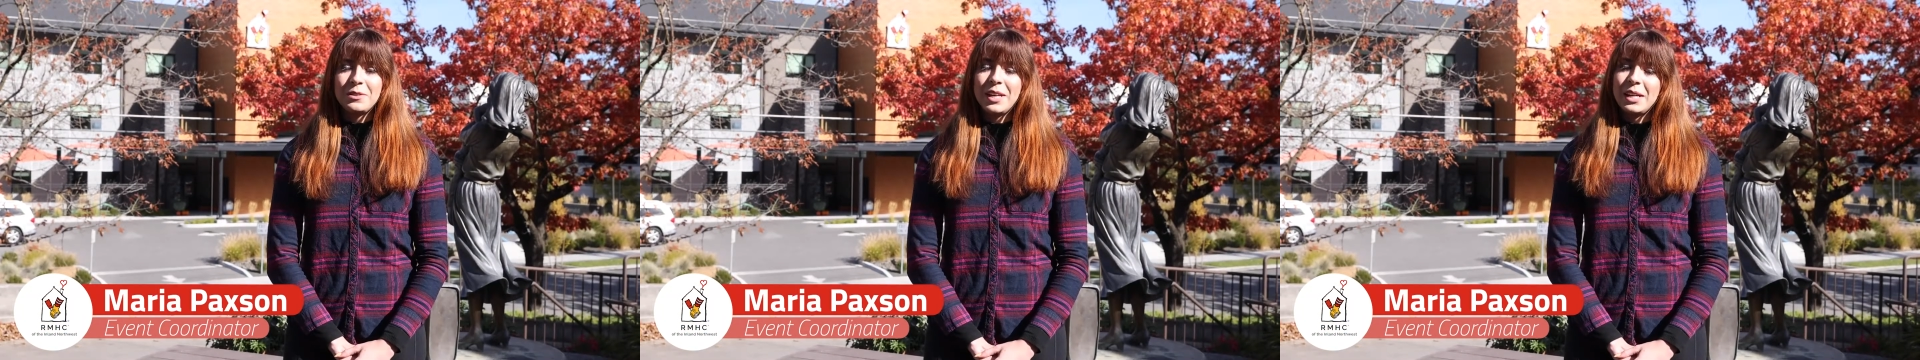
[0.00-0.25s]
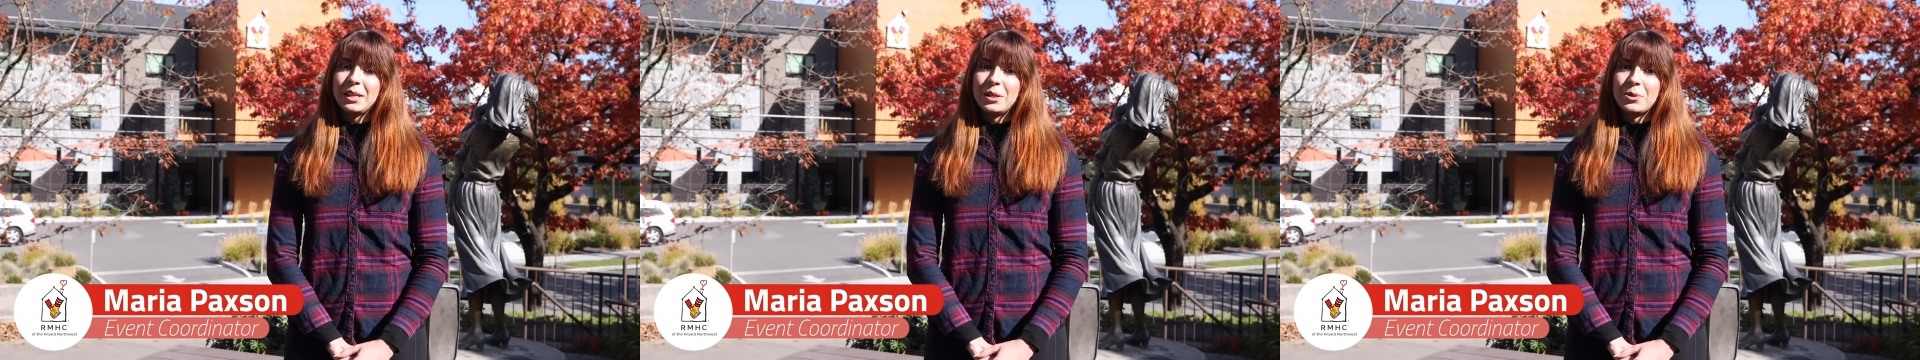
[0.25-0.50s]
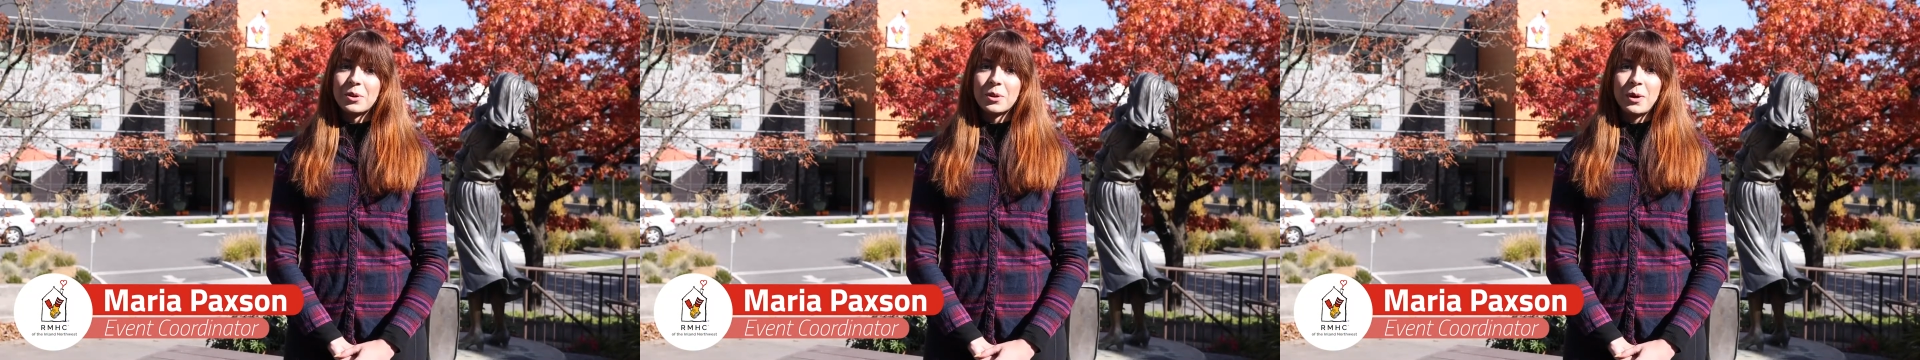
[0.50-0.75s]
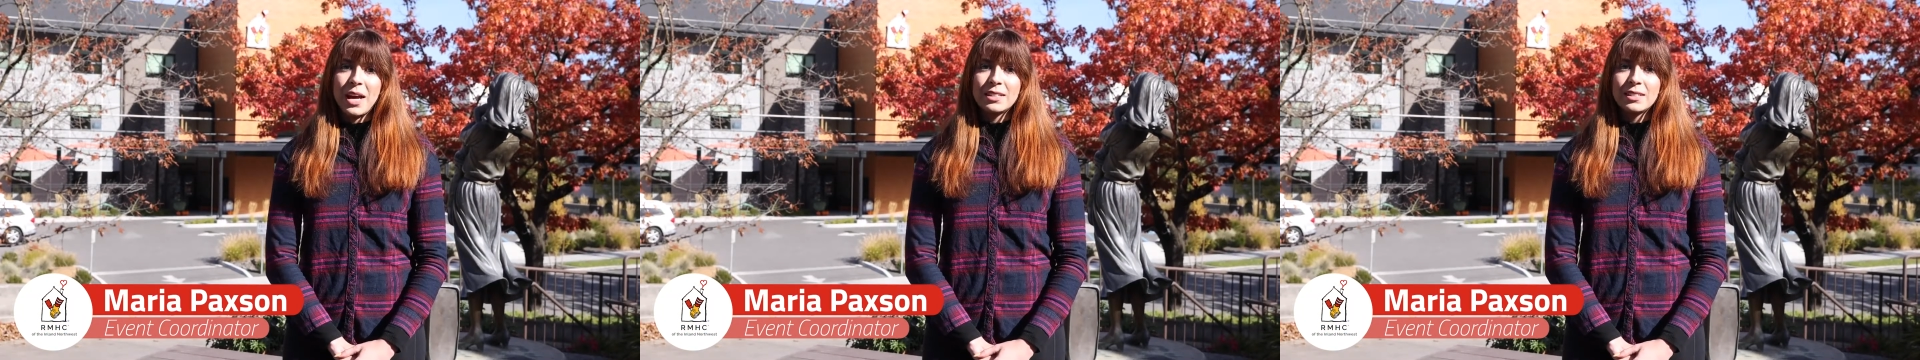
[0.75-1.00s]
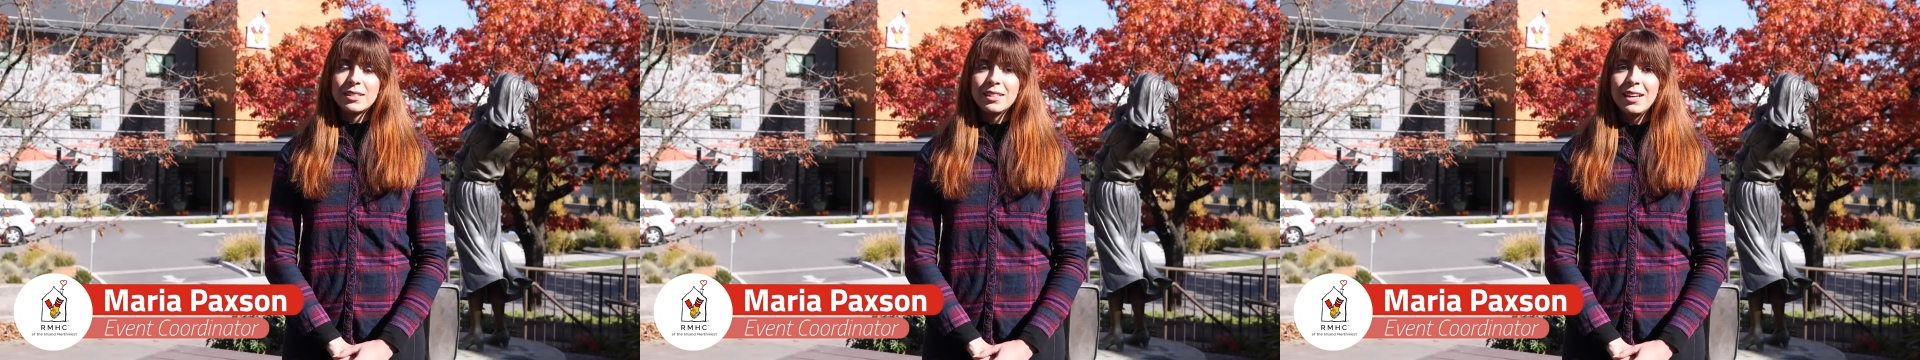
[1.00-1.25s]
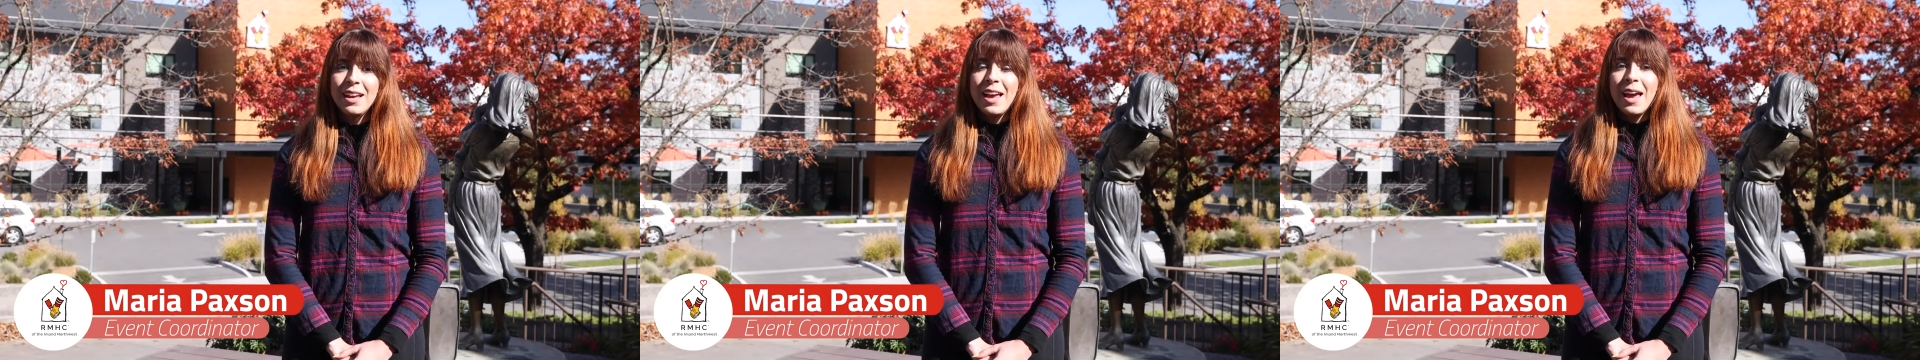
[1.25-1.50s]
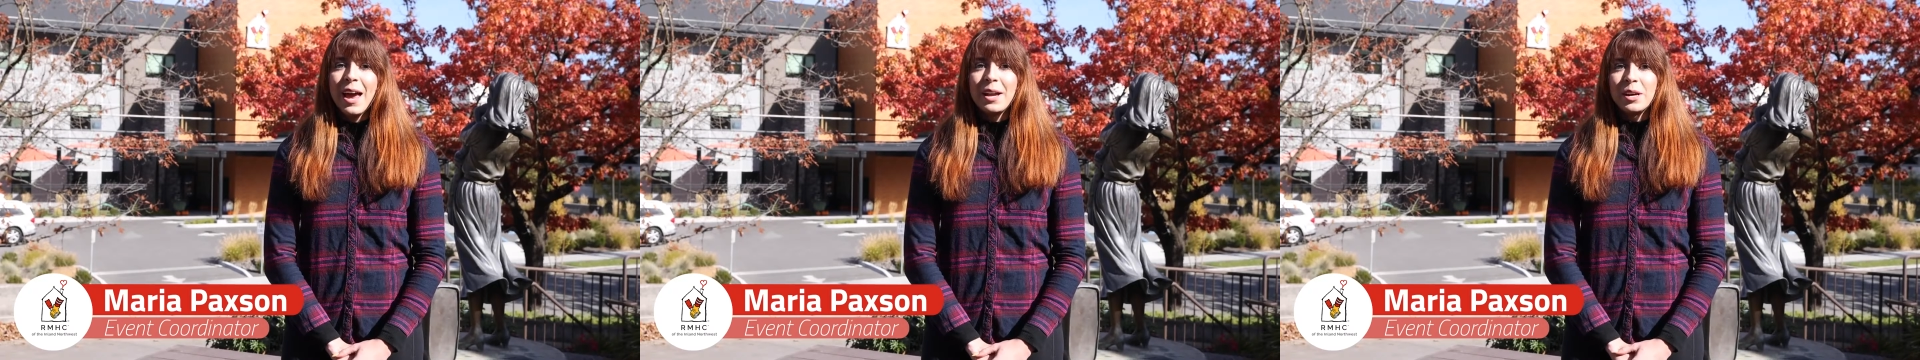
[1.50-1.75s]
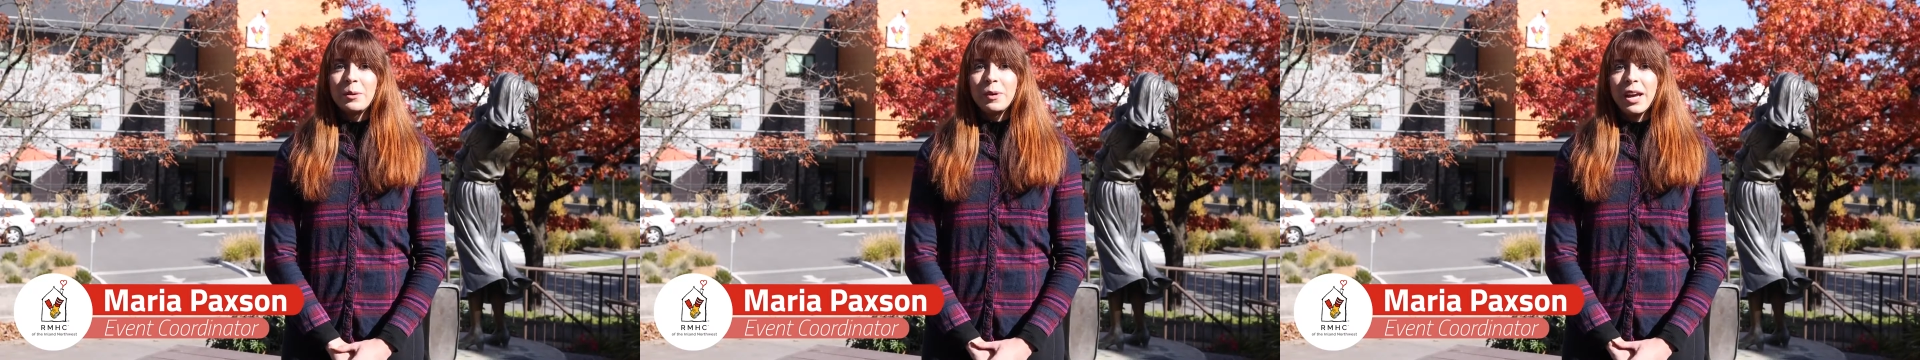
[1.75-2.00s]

the Inland Northwest. And on